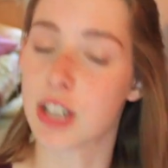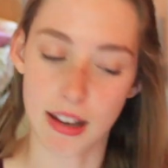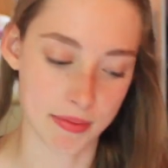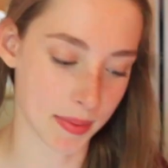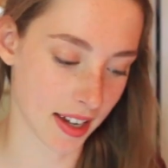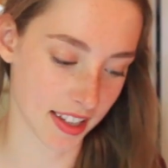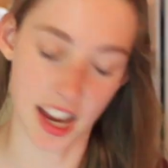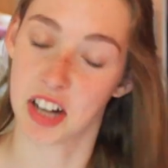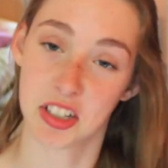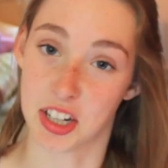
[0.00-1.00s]
Shams because
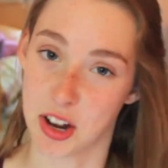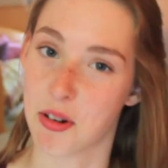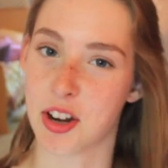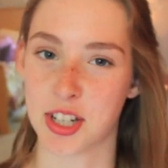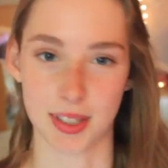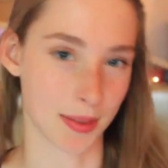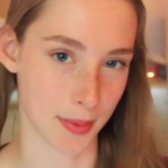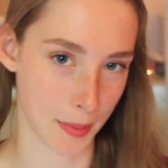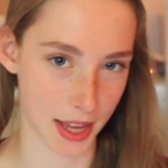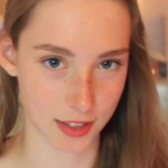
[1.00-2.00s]
I actually know her, she's one
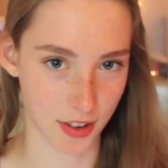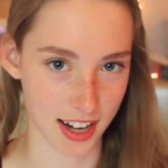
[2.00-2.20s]
of my best